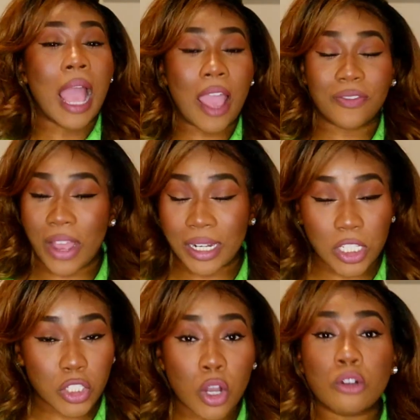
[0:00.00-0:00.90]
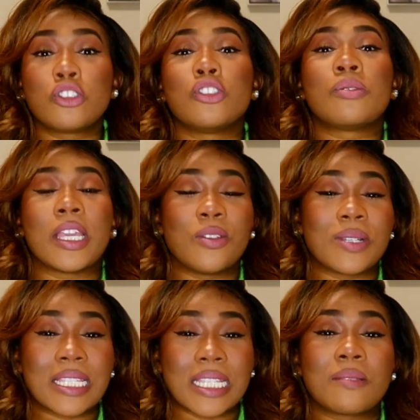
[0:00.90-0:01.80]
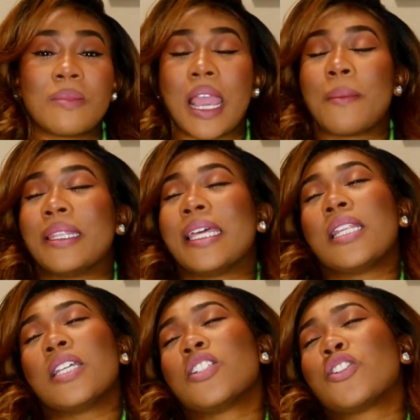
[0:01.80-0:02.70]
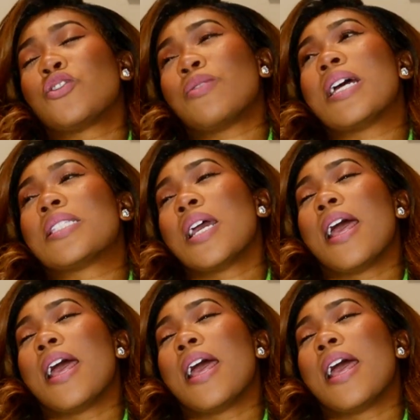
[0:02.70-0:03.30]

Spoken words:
I finally told you. Can you assist me? I'm a lady in distress.